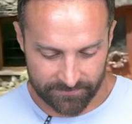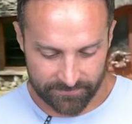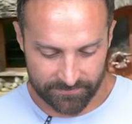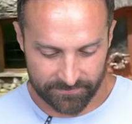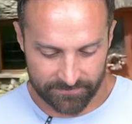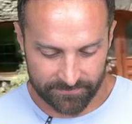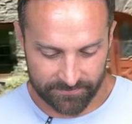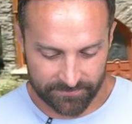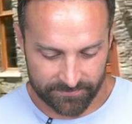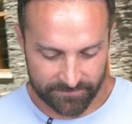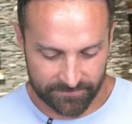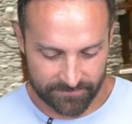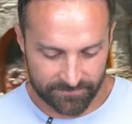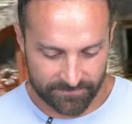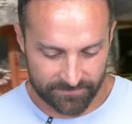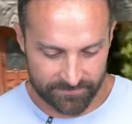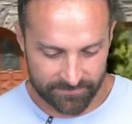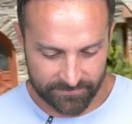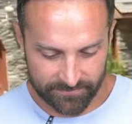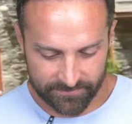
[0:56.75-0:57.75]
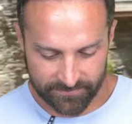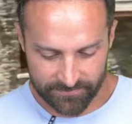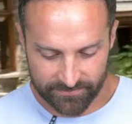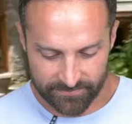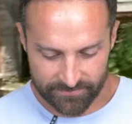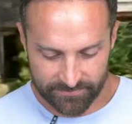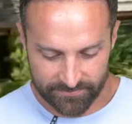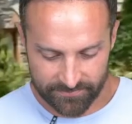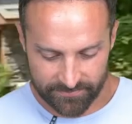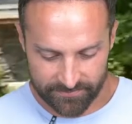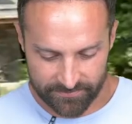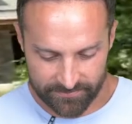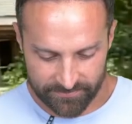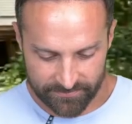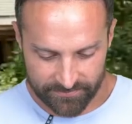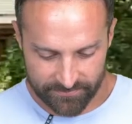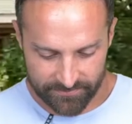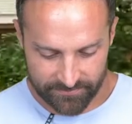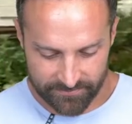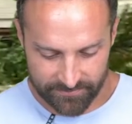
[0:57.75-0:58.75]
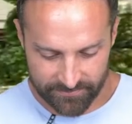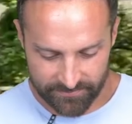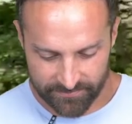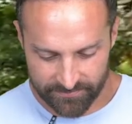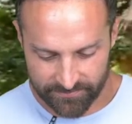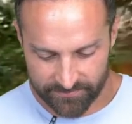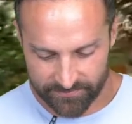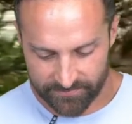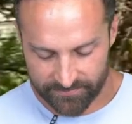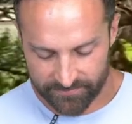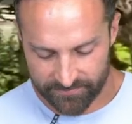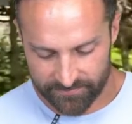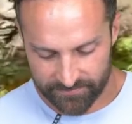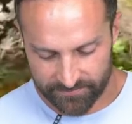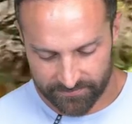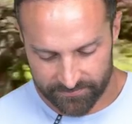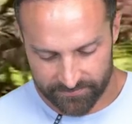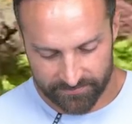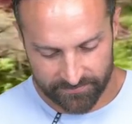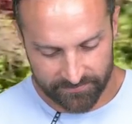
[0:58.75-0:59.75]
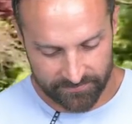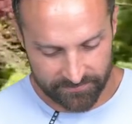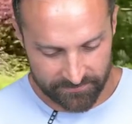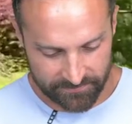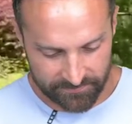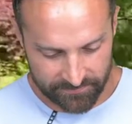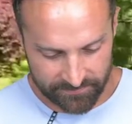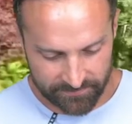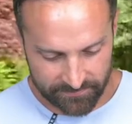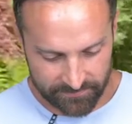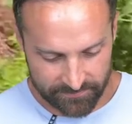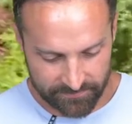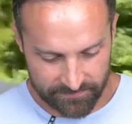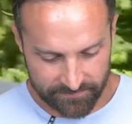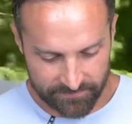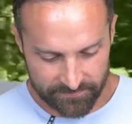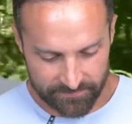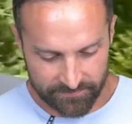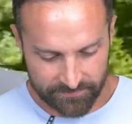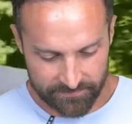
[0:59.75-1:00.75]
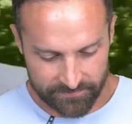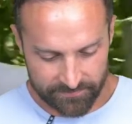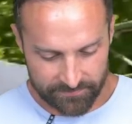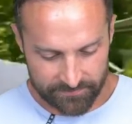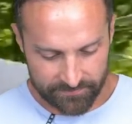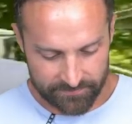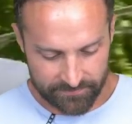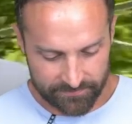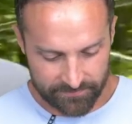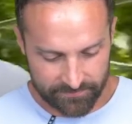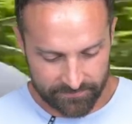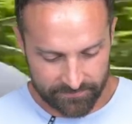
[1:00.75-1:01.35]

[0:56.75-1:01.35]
This person isn't speaking.